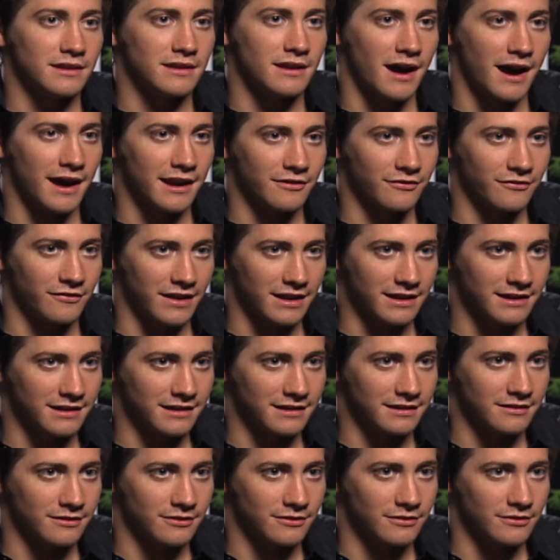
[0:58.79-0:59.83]
not offended
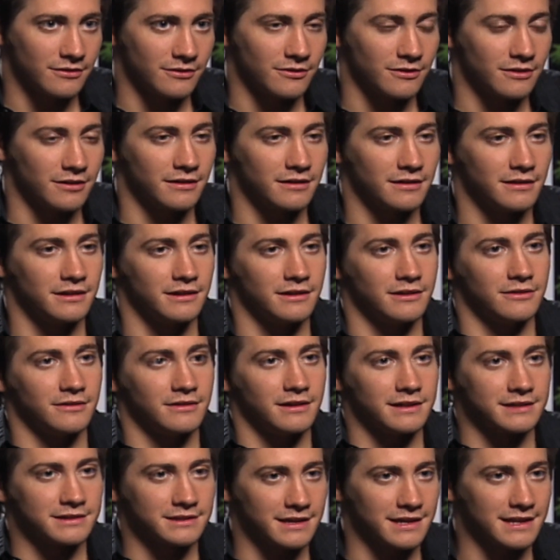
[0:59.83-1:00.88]
or you know
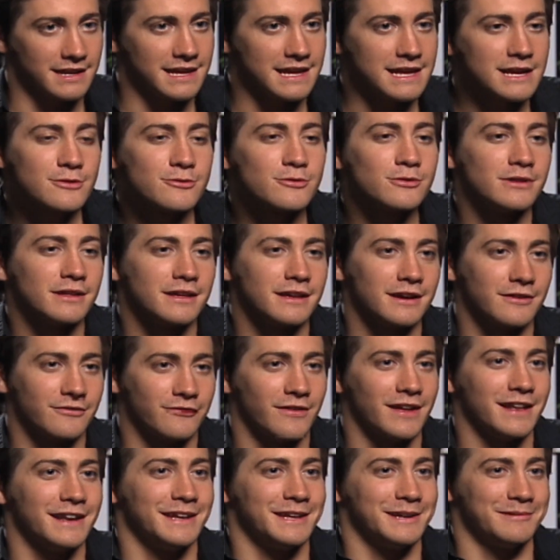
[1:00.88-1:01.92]
it's an equally
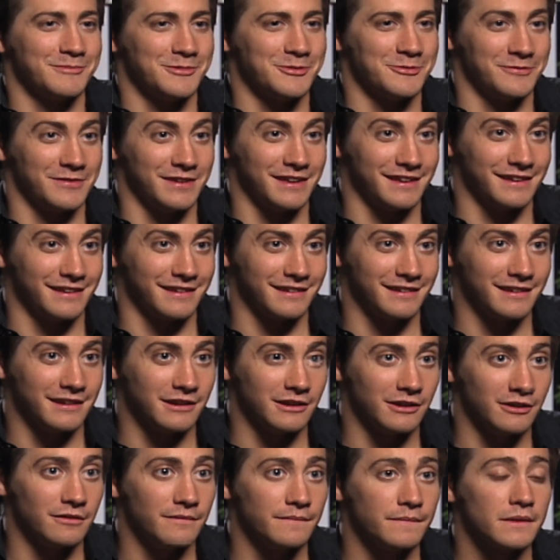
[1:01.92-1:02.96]
offending movie you
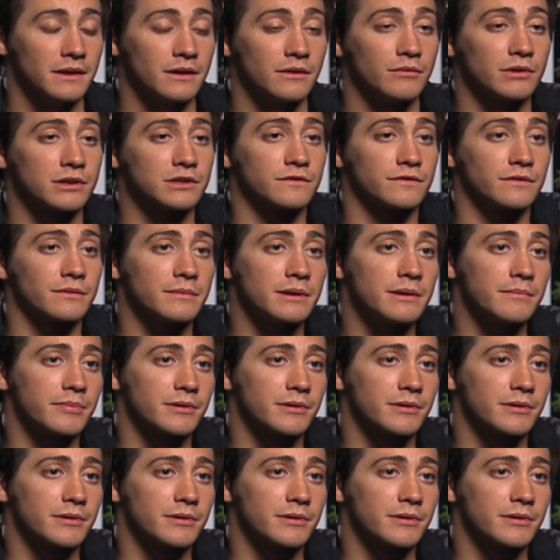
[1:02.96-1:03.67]
know which for me